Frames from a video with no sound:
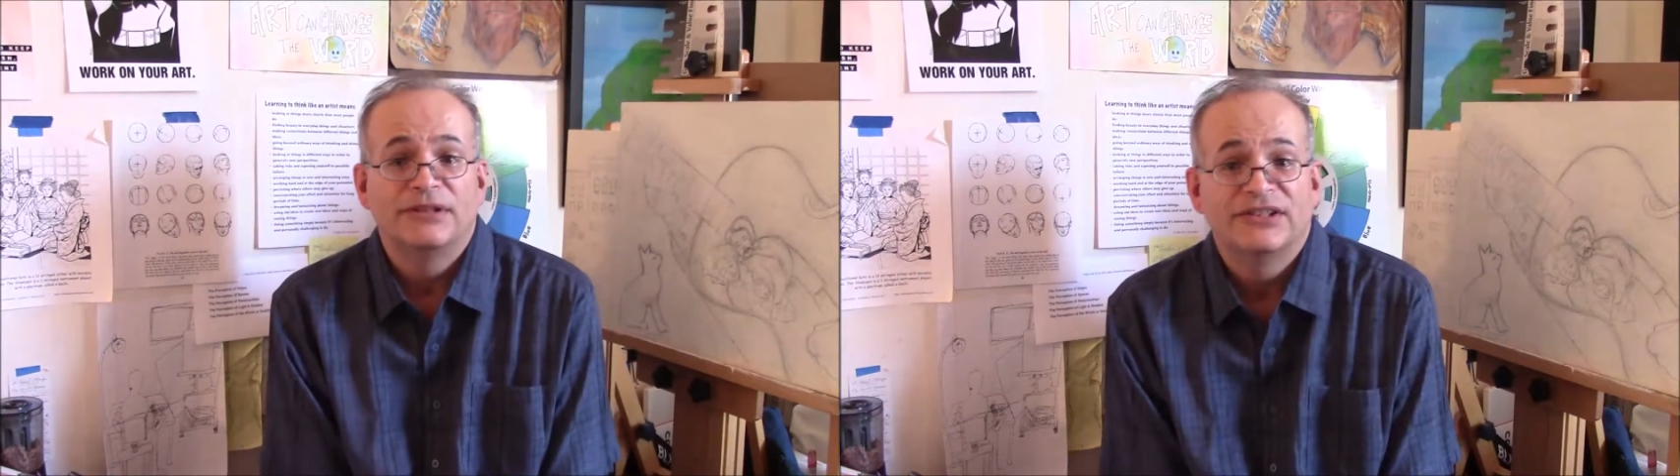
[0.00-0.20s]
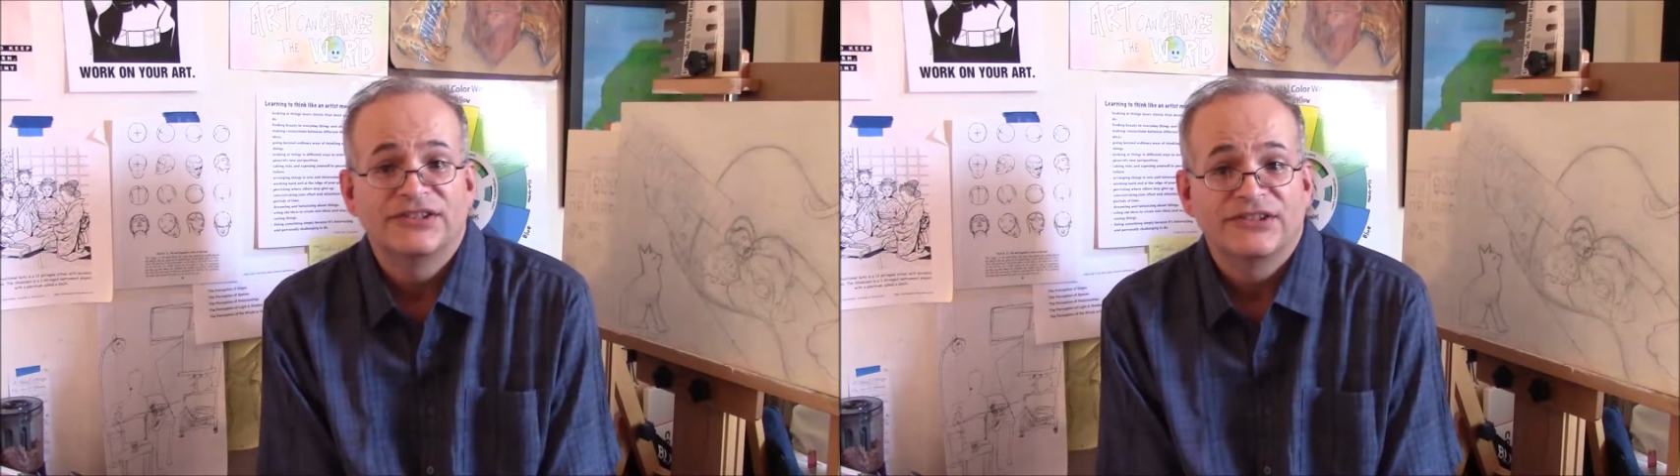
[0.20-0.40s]

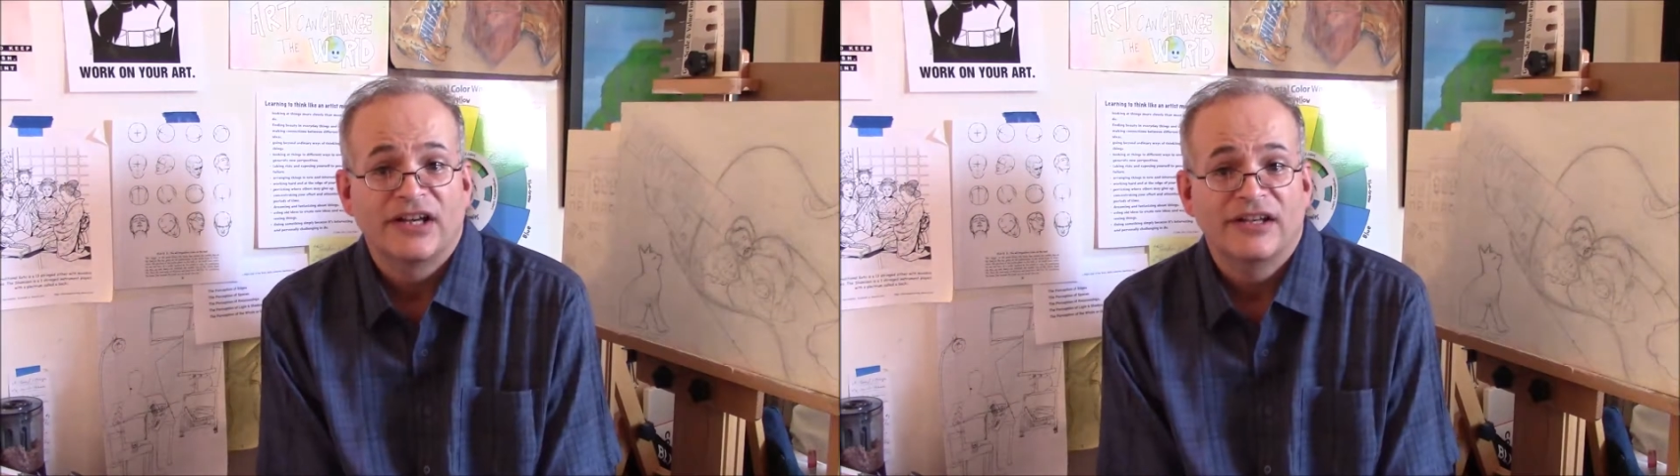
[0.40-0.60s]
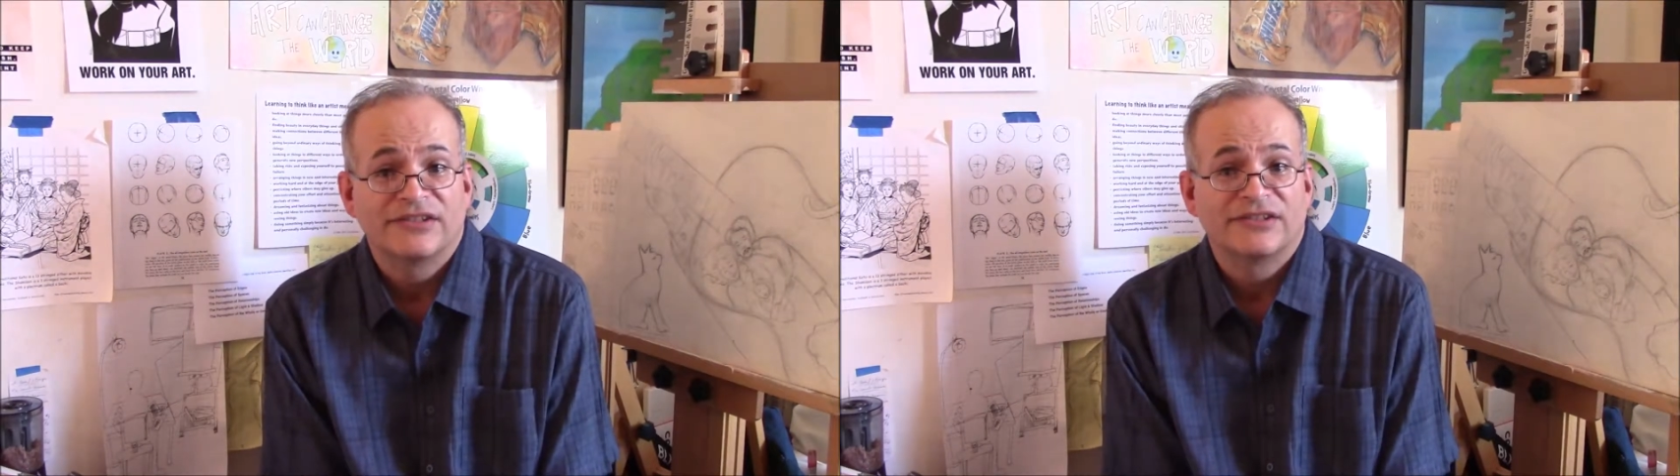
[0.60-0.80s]

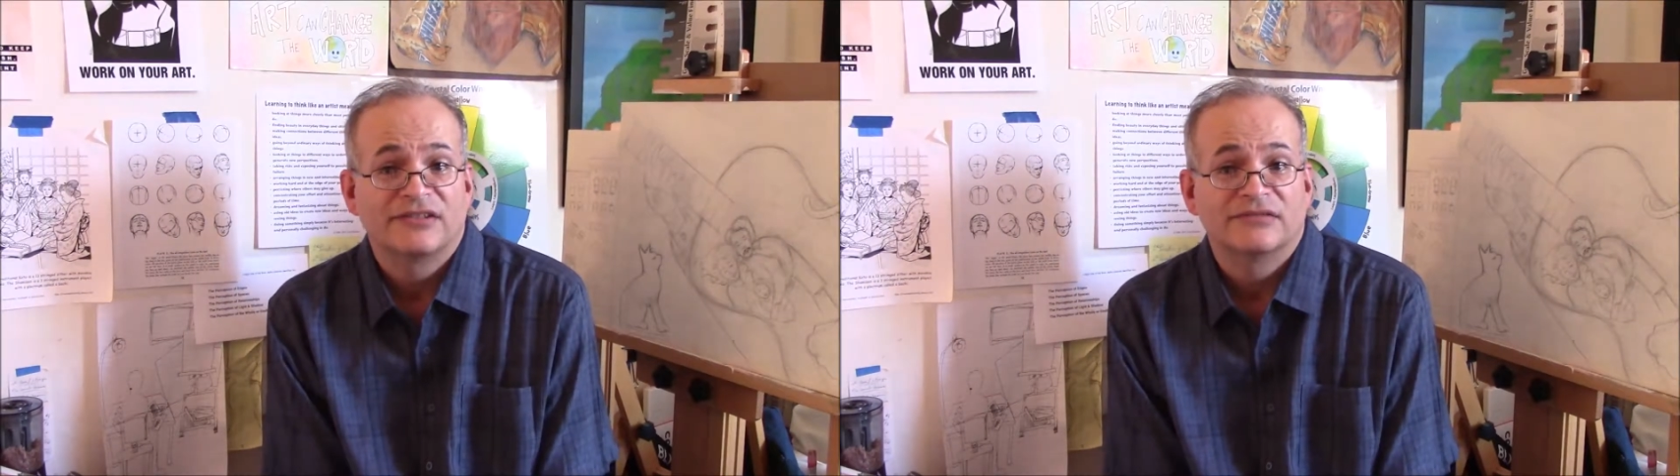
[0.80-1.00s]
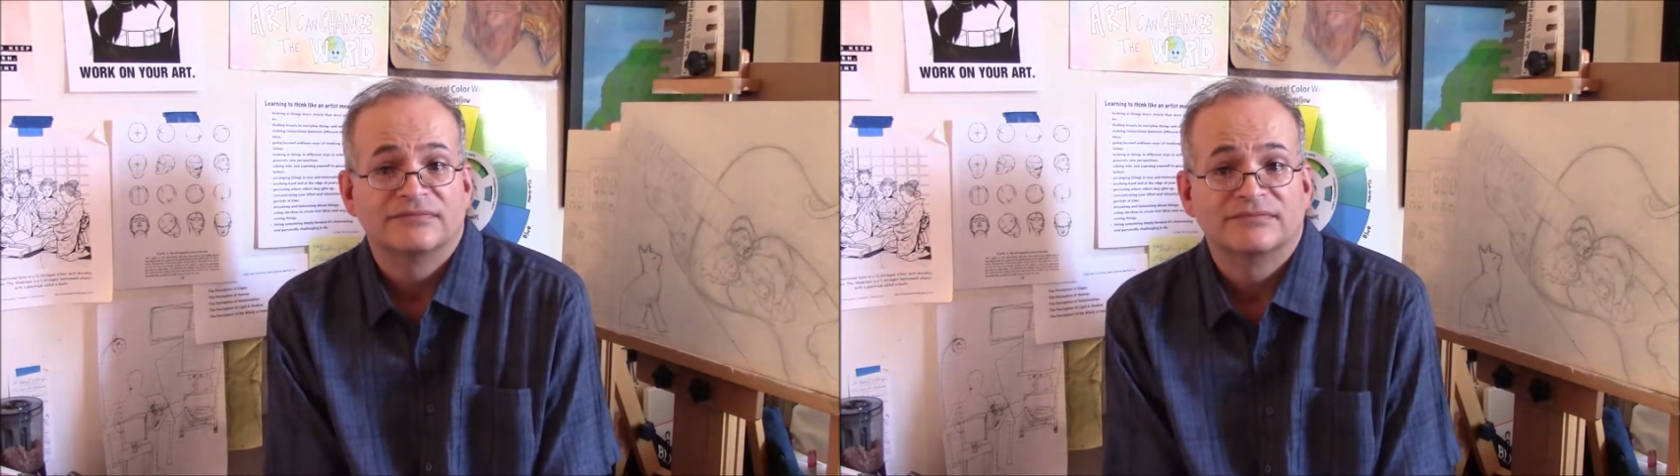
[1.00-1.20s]
discussed
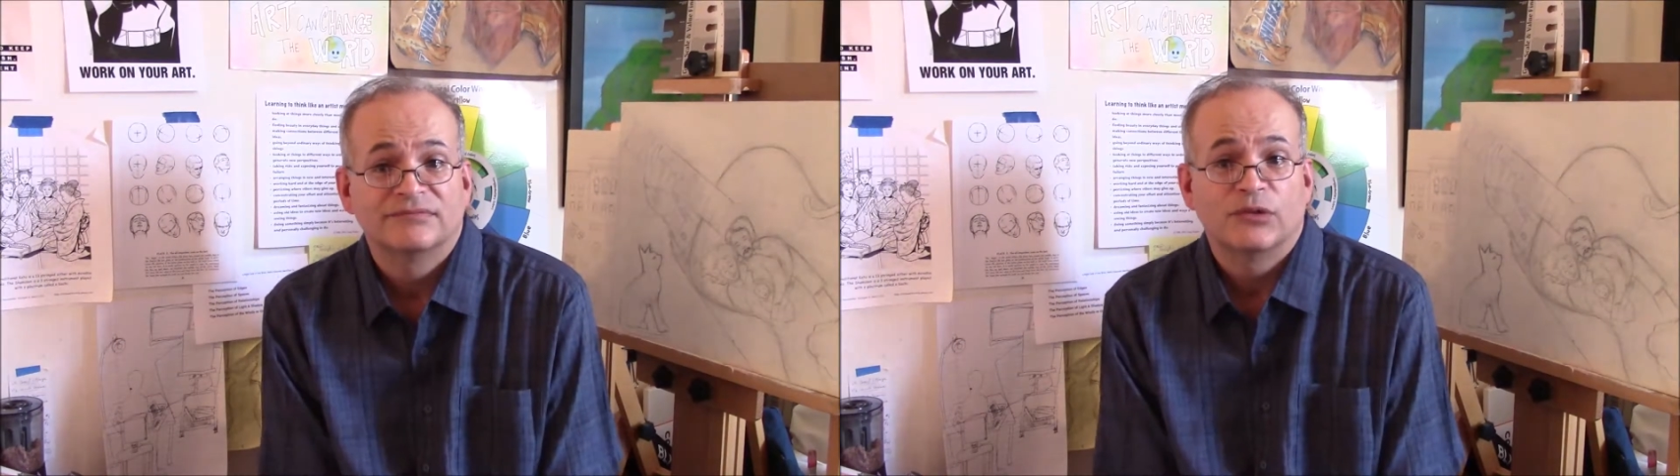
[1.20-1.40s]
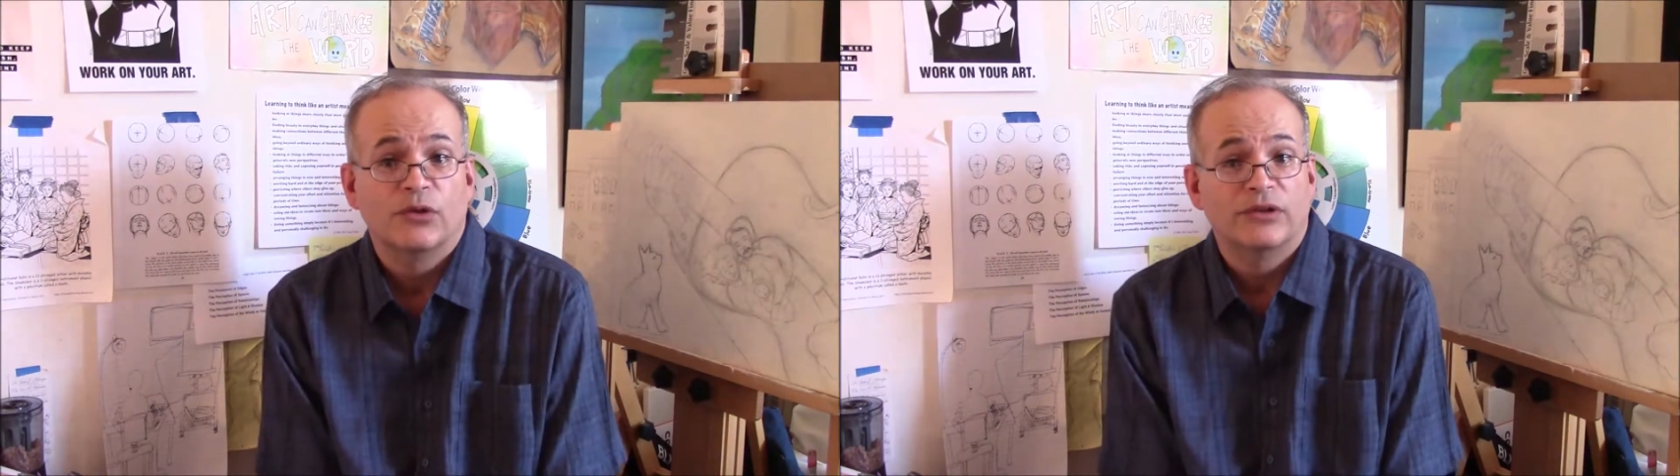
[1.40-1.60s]

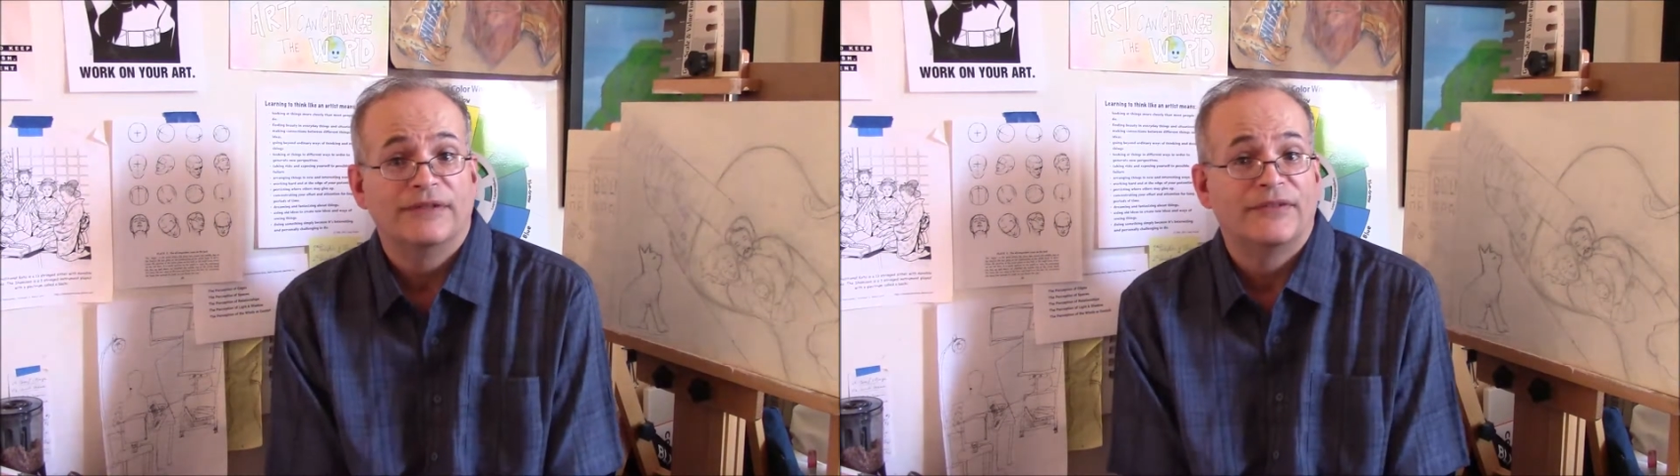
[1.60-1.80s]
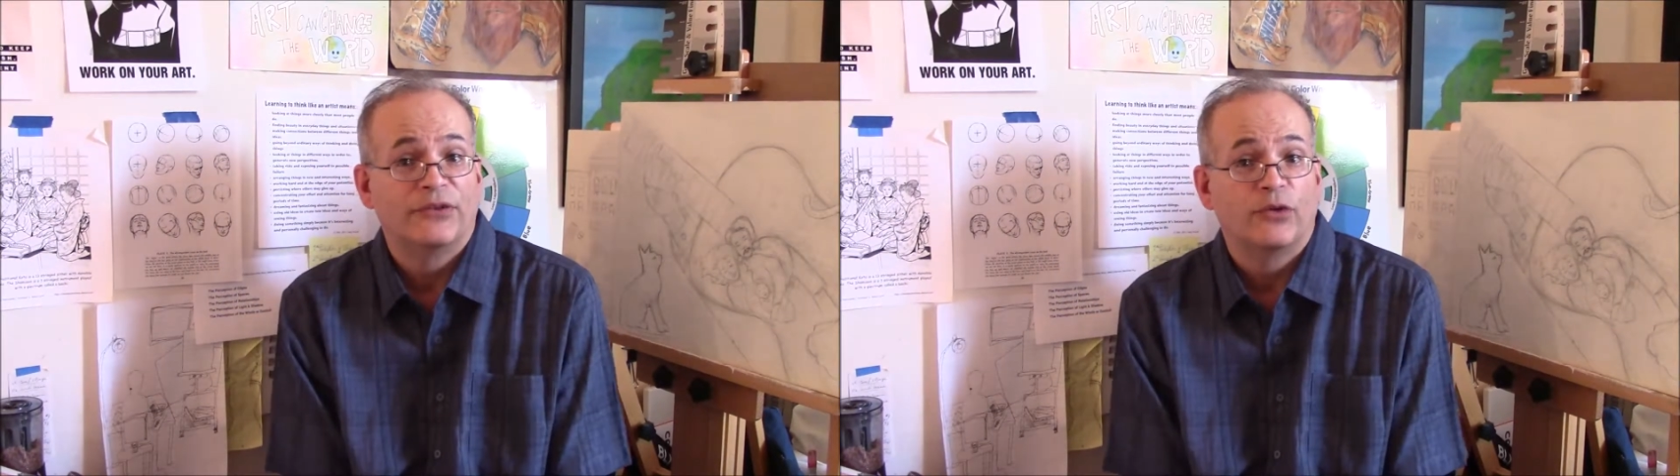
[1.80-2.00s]
or
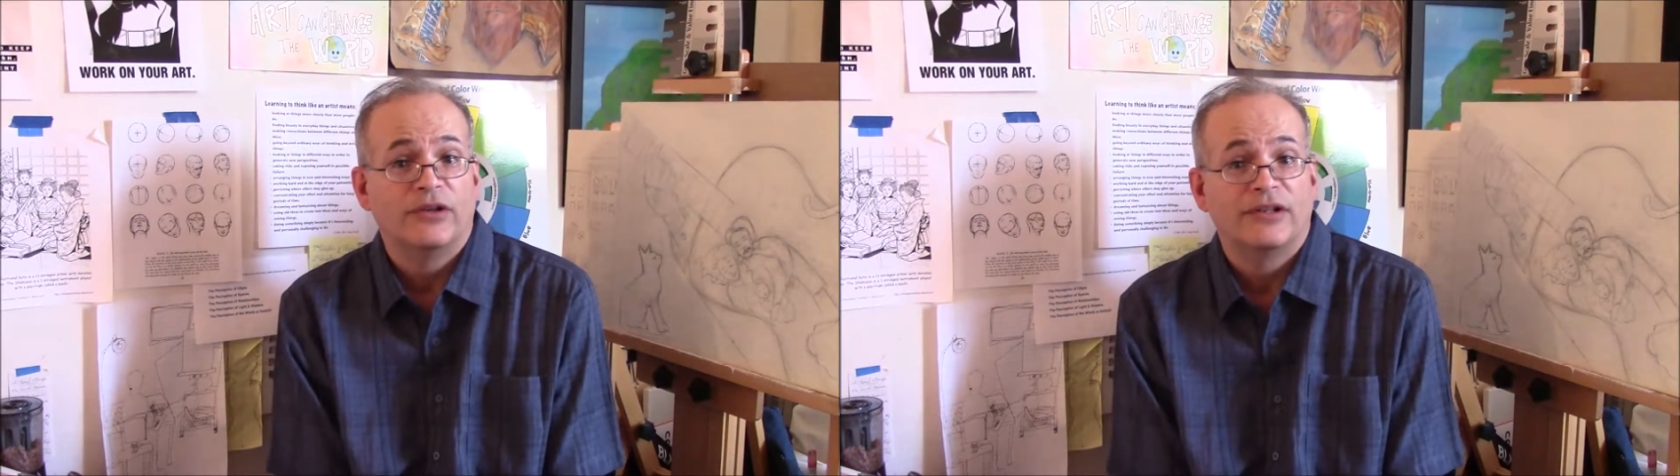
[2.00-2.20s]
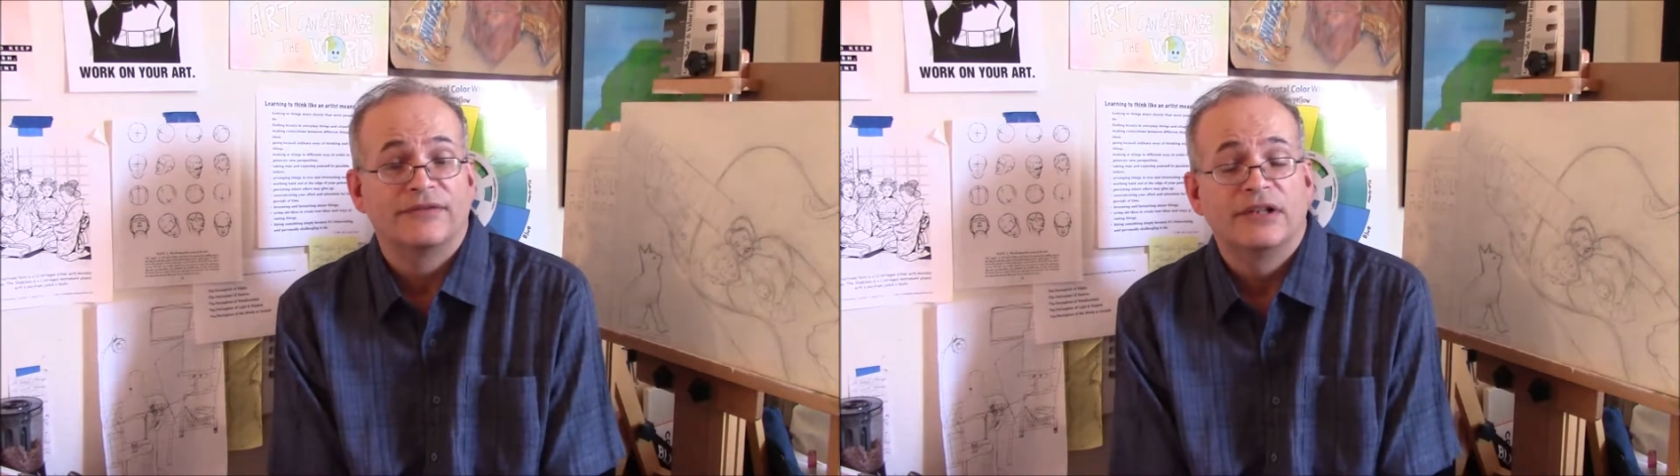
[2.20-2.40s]
even thought
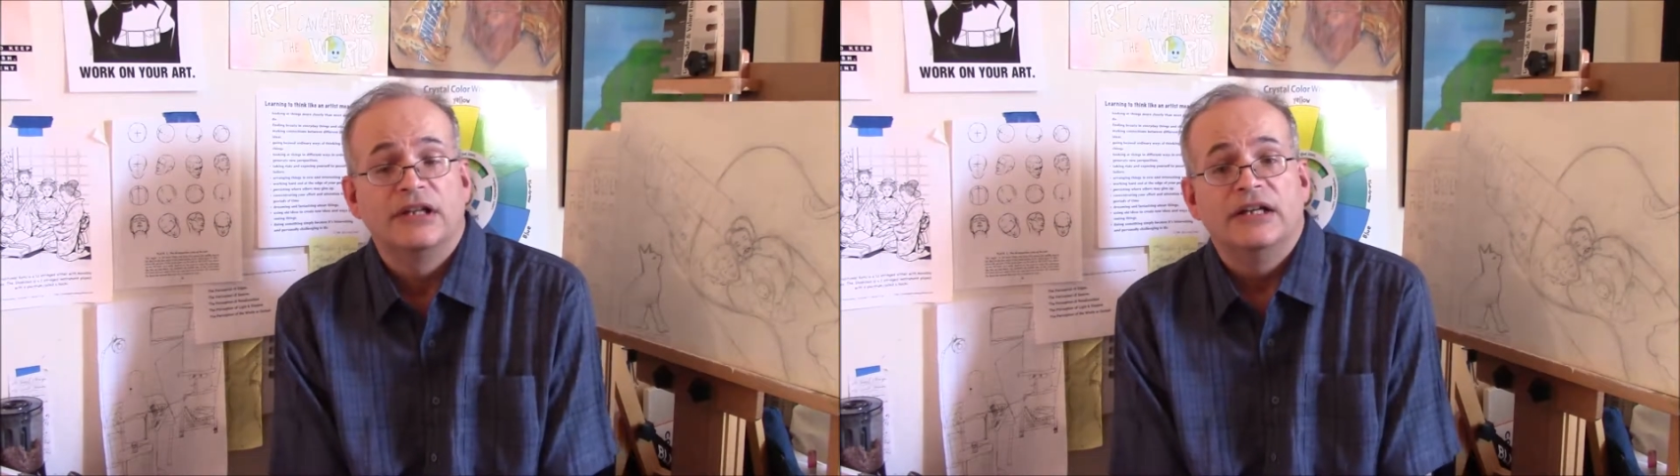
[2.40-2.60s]
of?